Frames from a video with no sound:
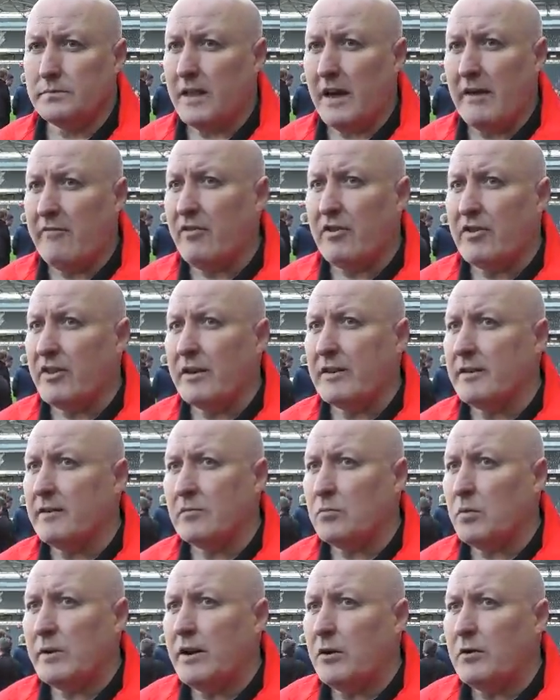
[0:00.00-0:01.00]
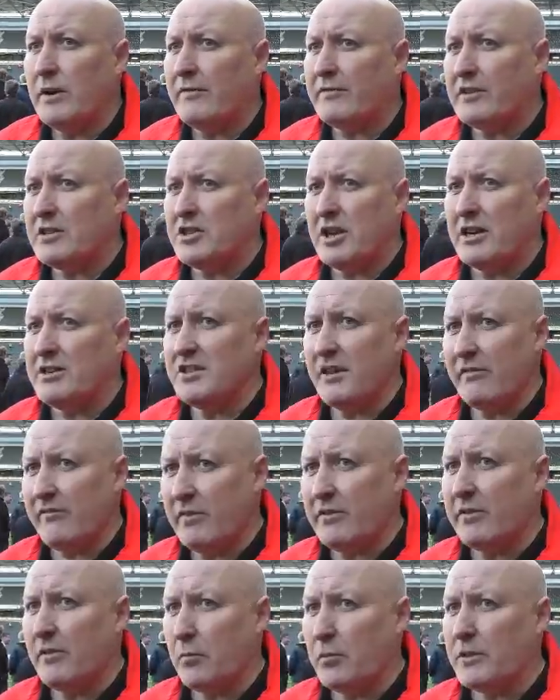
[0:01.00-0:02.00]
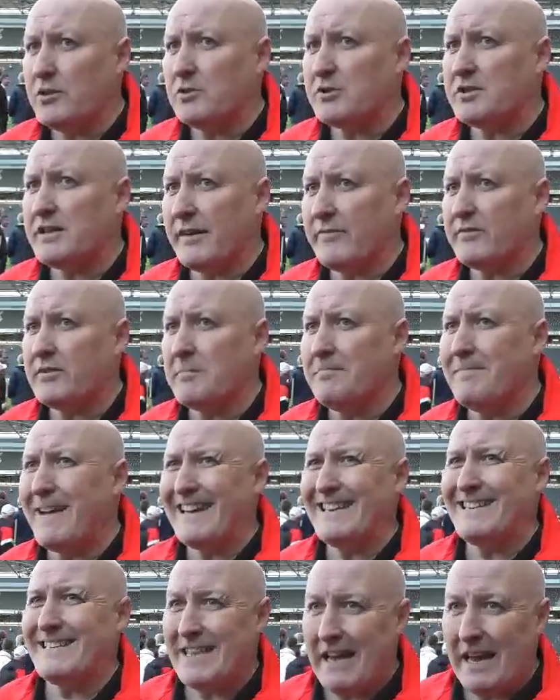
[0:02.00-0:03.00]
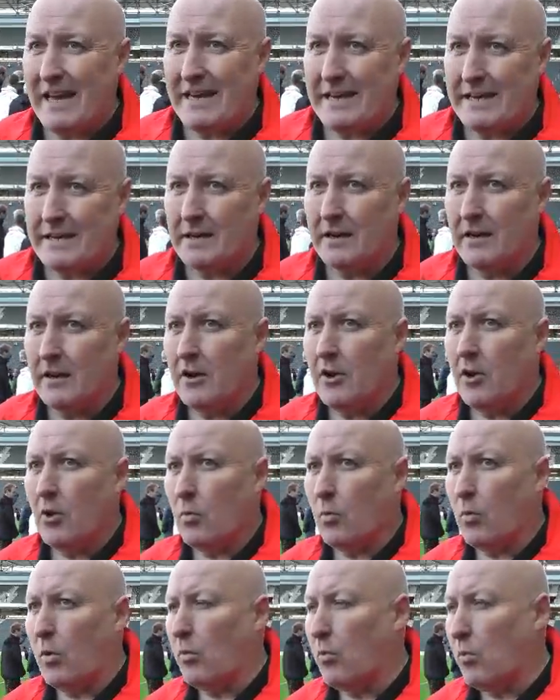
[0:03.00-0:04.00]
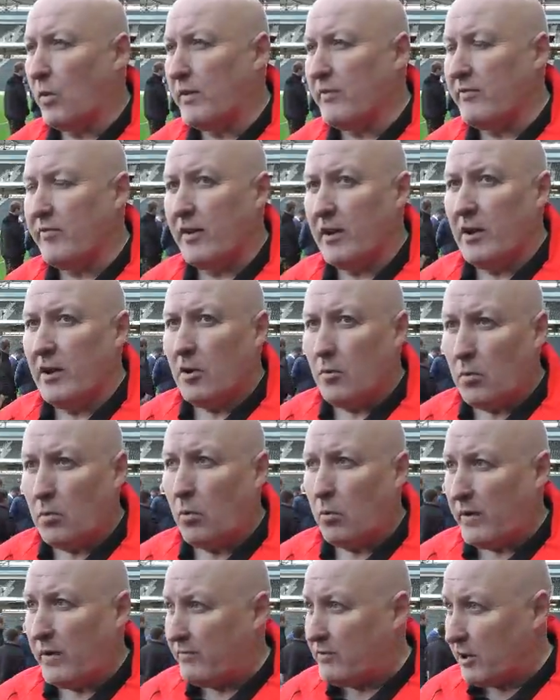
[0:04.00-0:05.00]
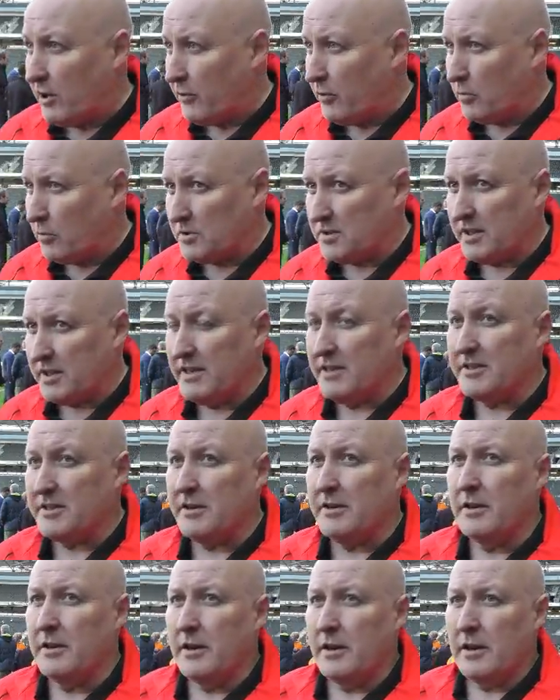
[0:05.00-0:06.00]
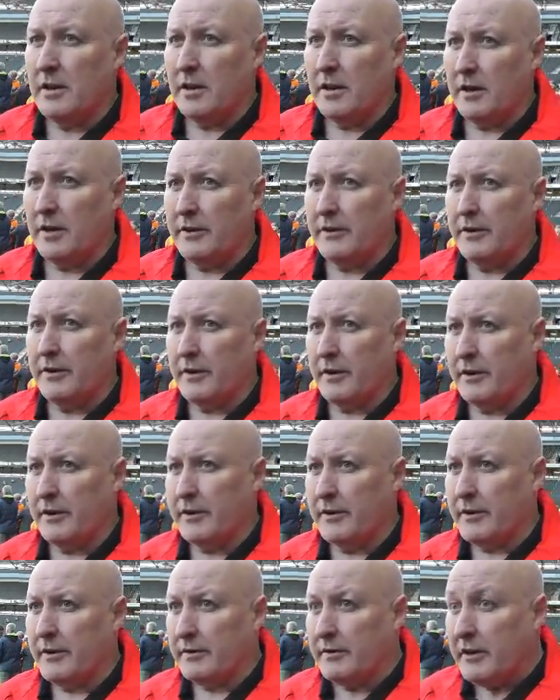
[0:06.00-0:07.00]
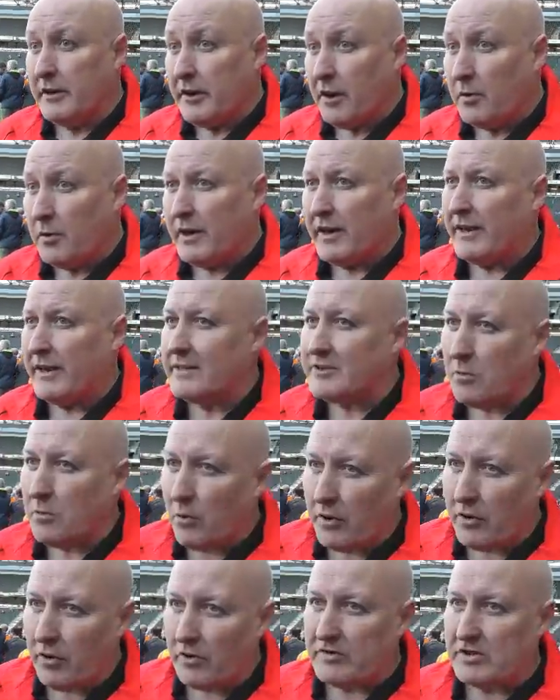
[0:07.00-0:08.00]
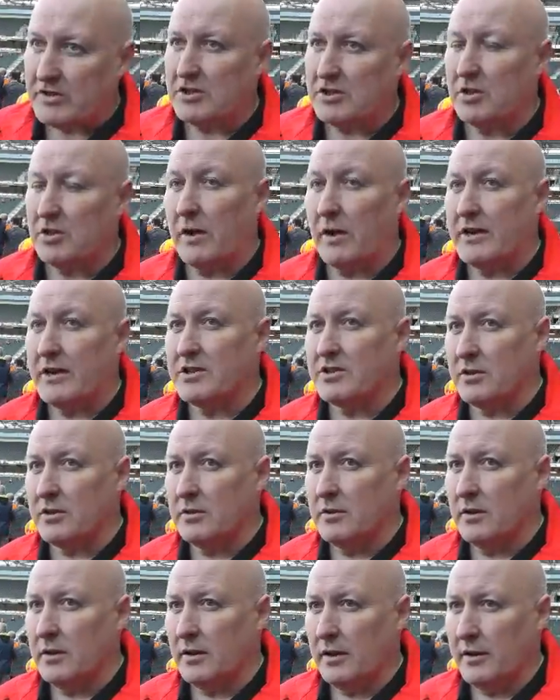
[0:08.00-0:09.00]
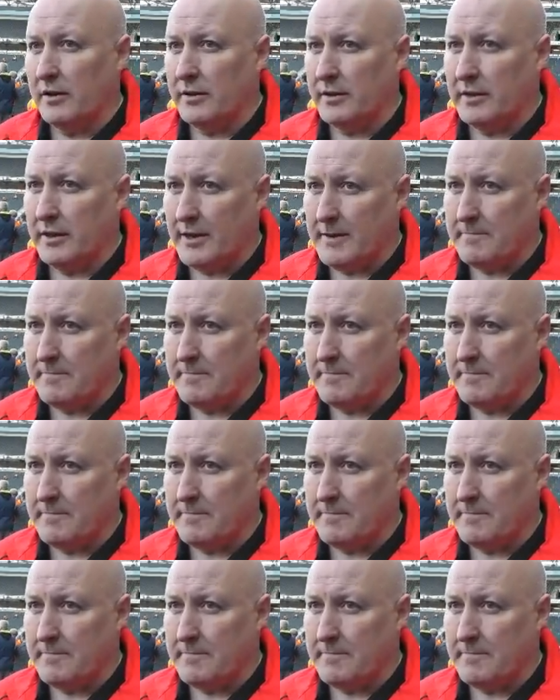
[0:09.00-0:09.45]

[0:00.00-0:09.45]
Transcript: Everything. We don't have to change everything. We just have to maintain what we've done all season. And you know, it is a one-off situation, and